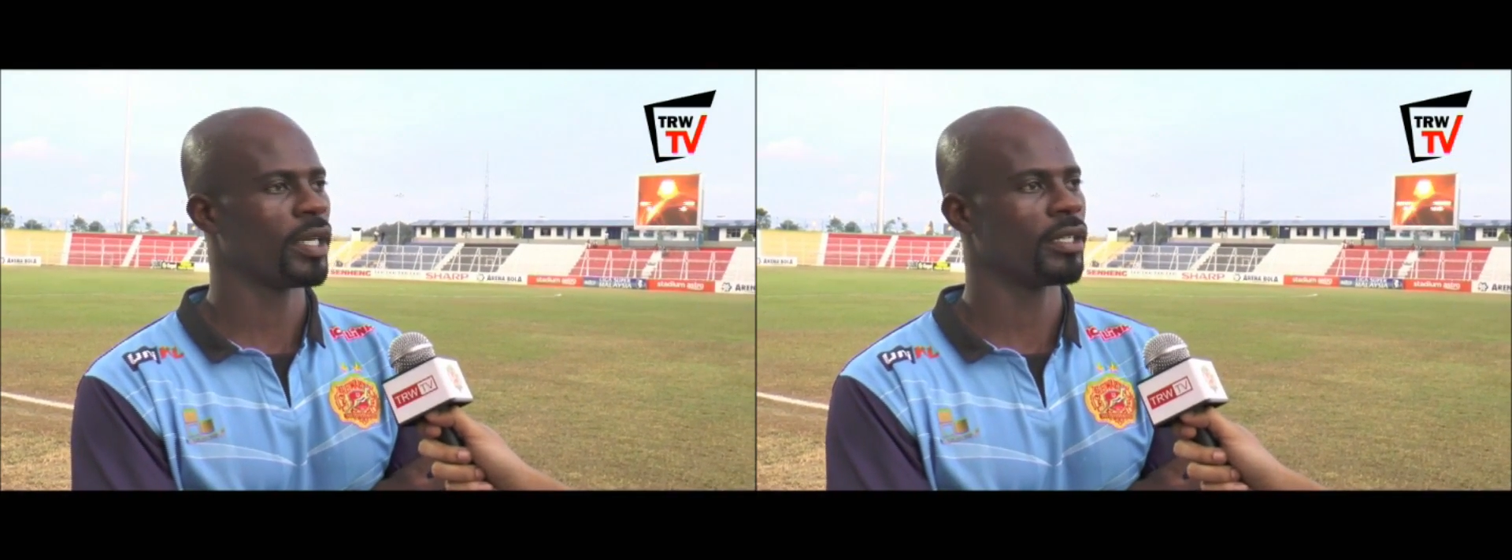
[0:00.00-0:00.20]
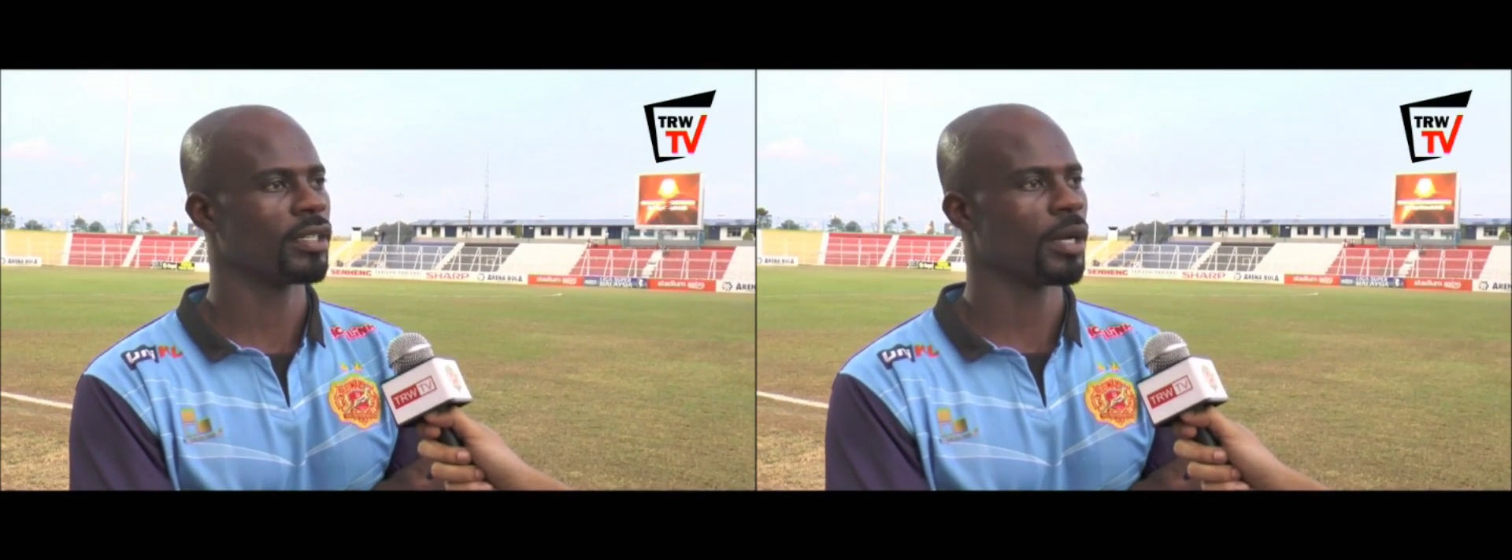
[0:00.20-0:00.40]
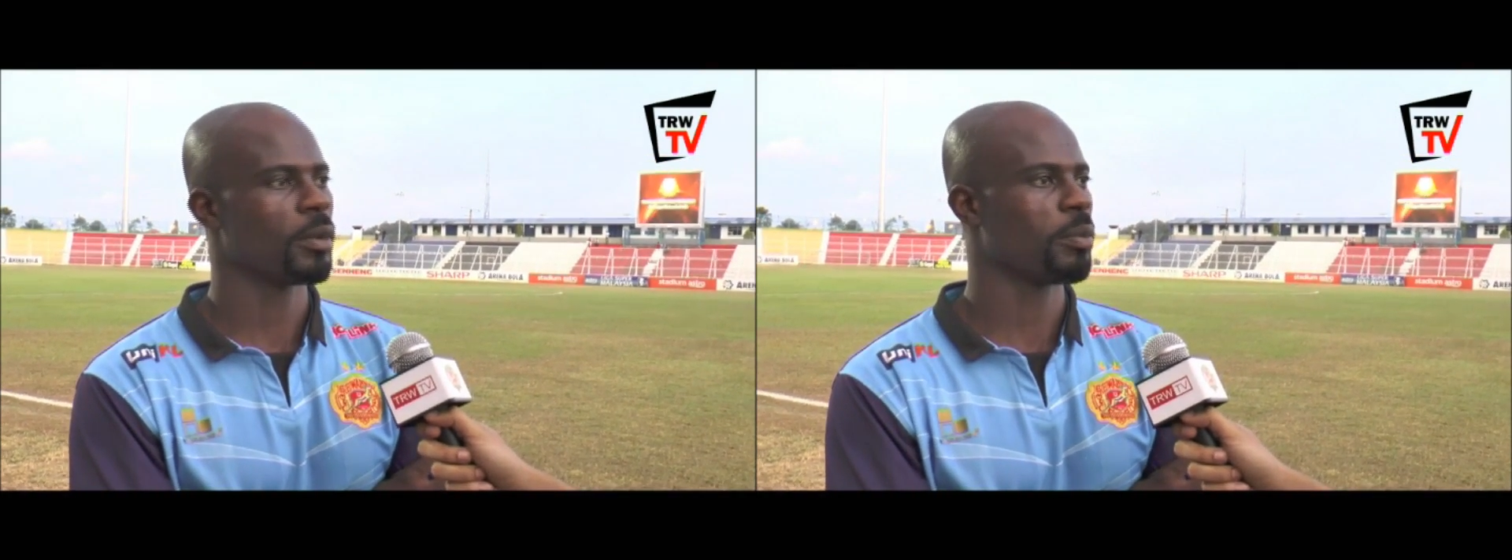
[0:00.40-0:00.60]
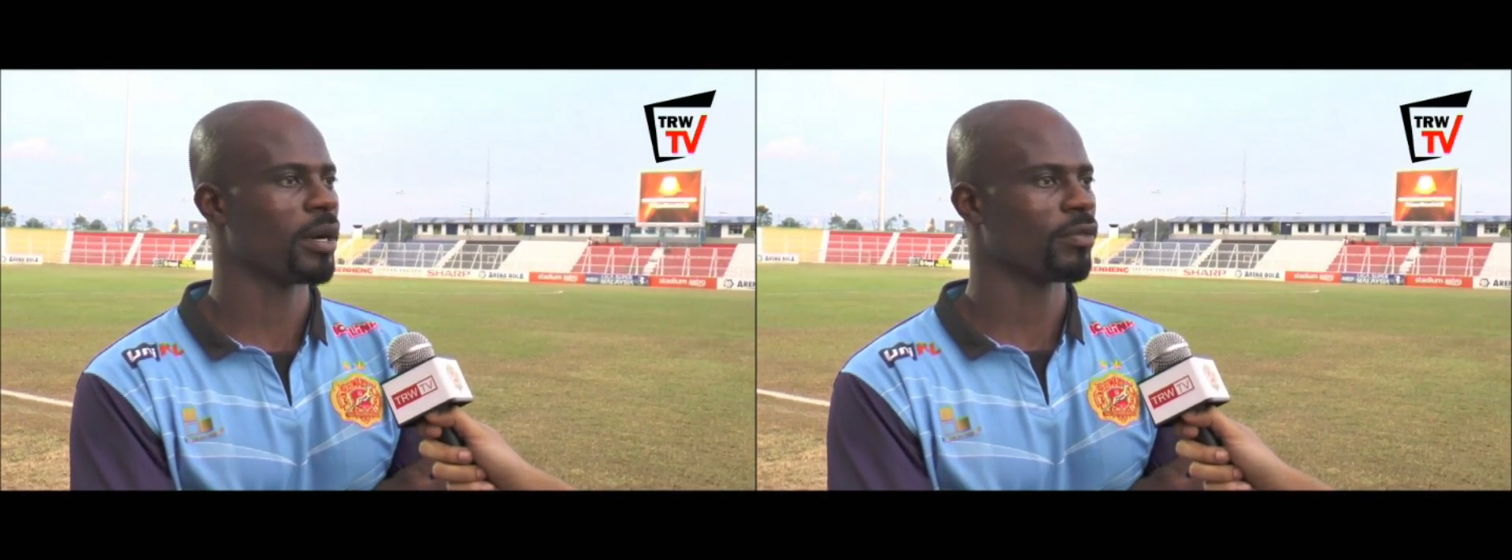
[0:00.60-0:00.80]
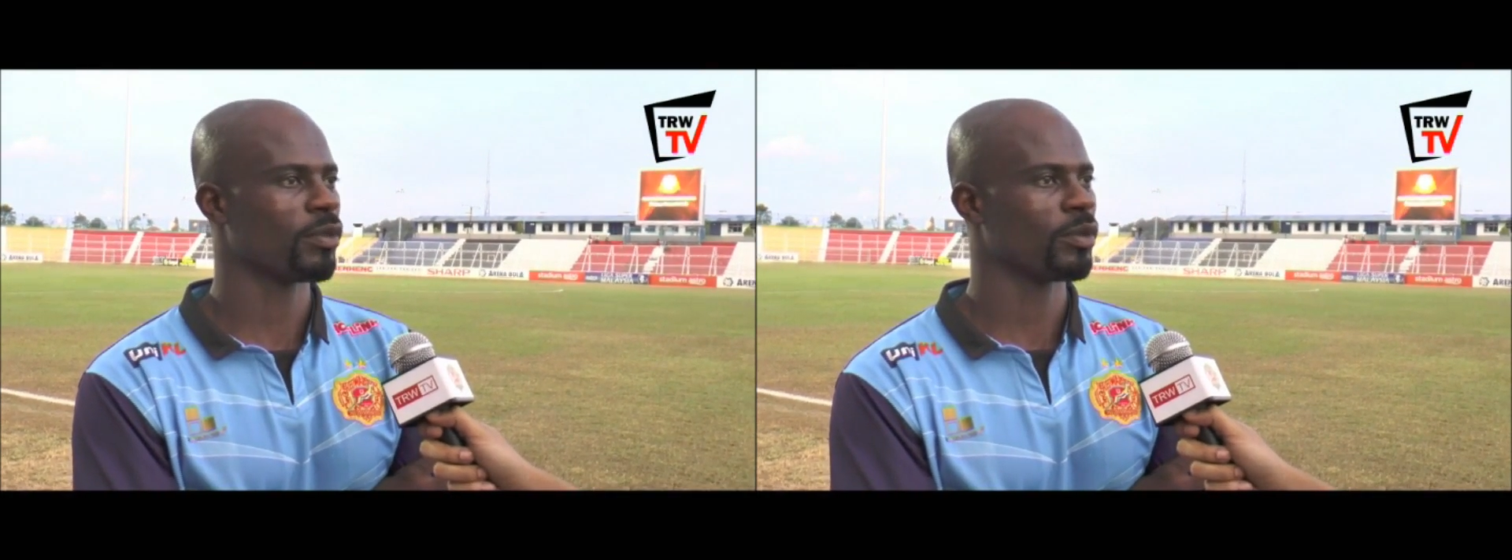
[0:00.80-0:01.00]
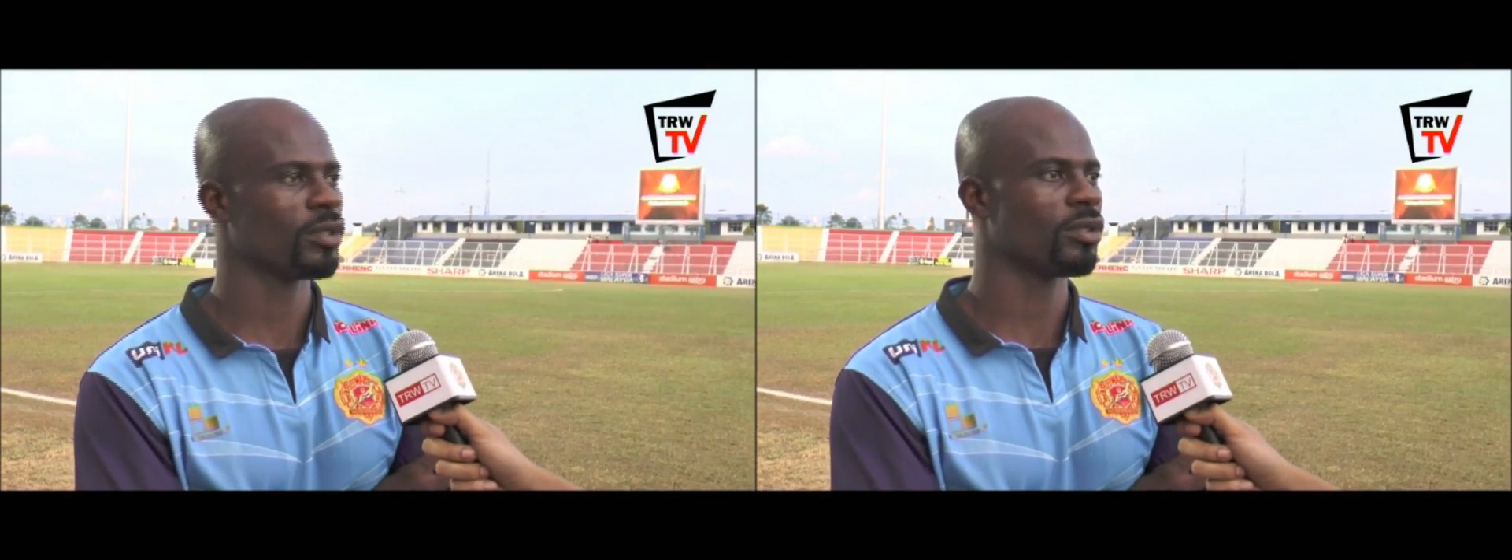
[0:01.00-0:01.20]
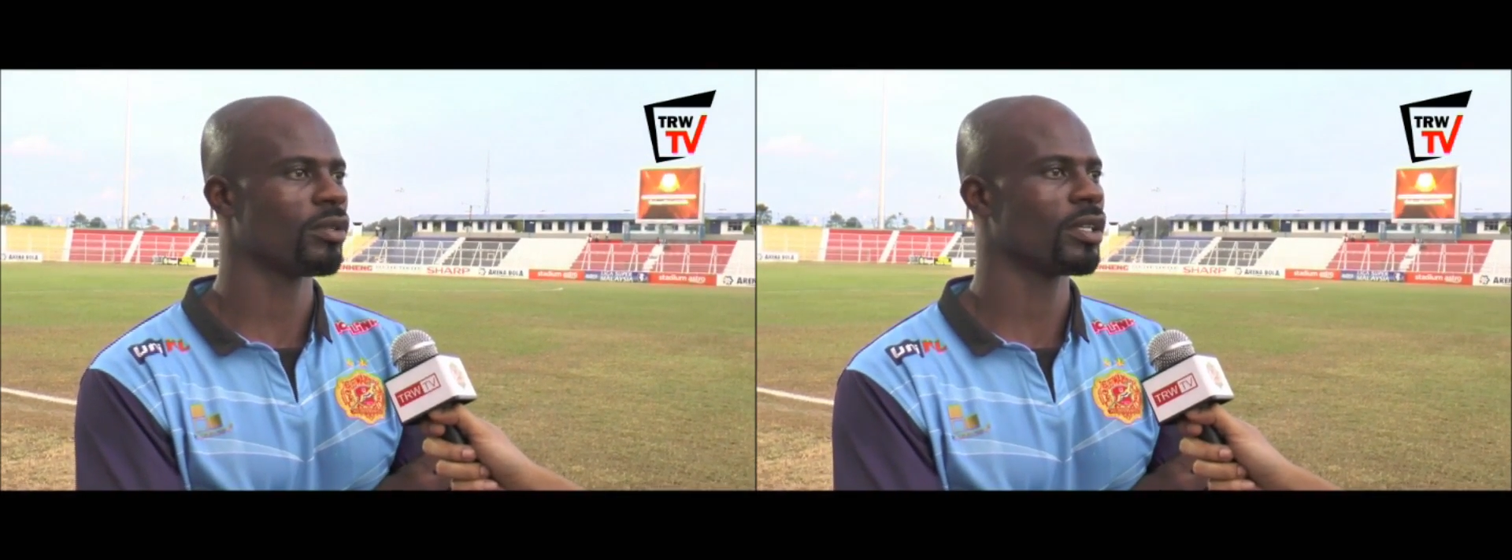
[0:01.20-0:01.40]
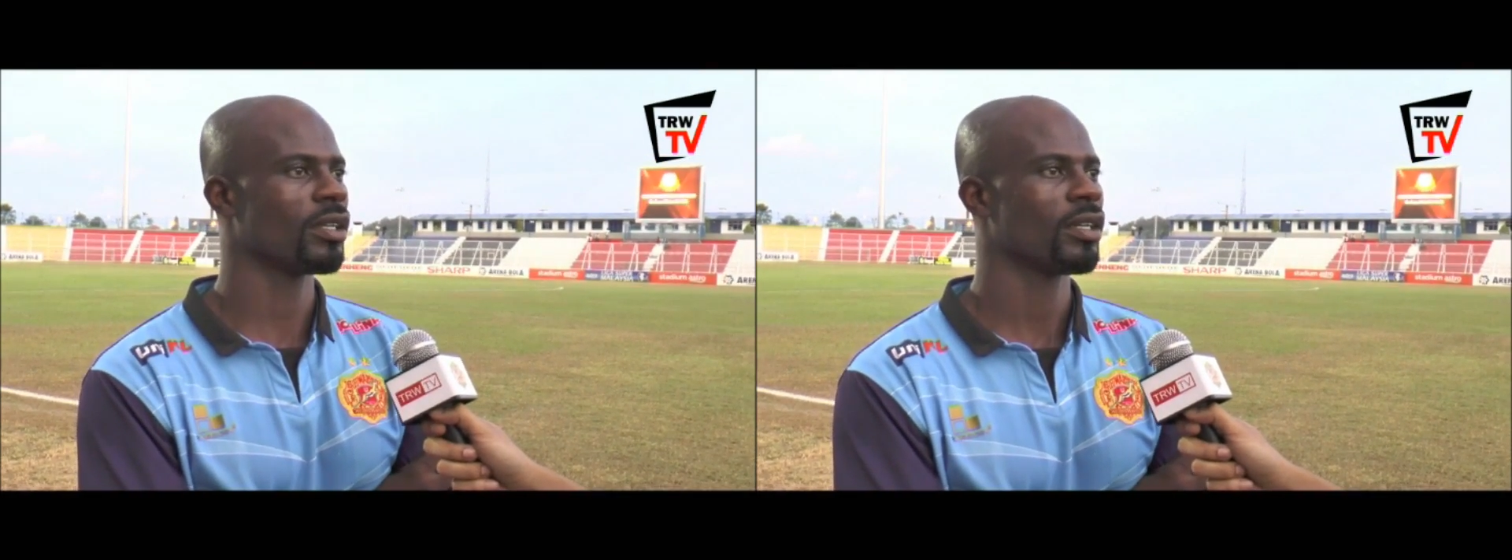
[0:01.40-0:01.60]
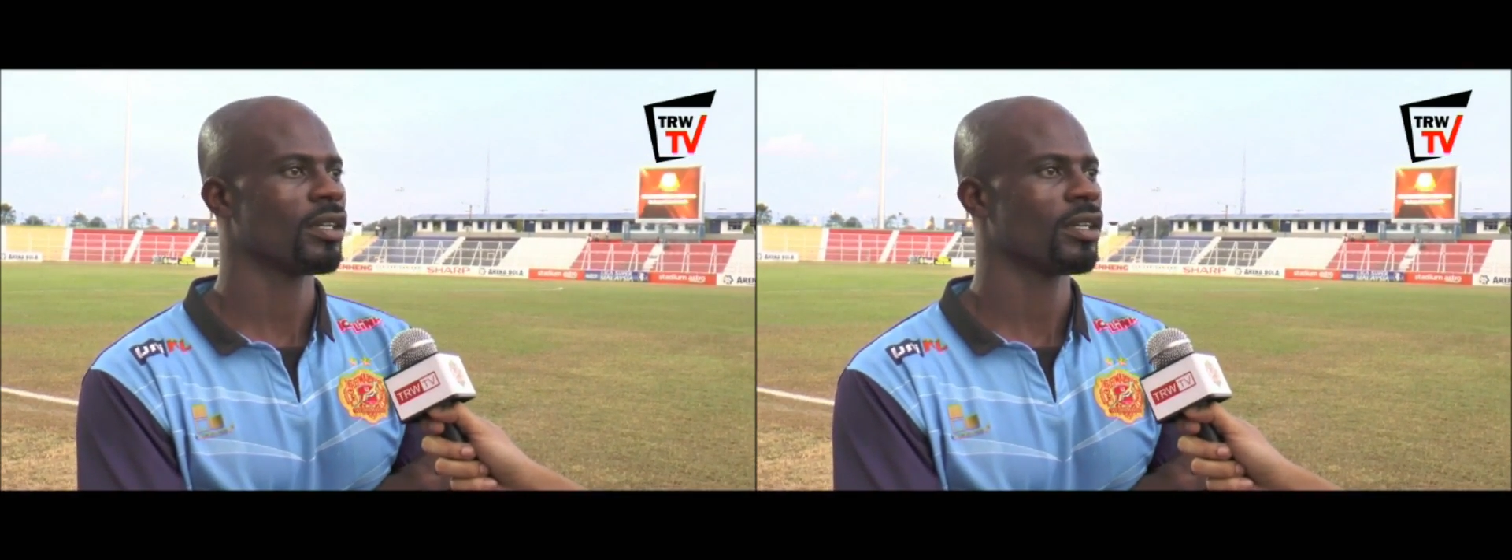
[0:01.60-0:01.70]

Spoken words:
players coming back from injury.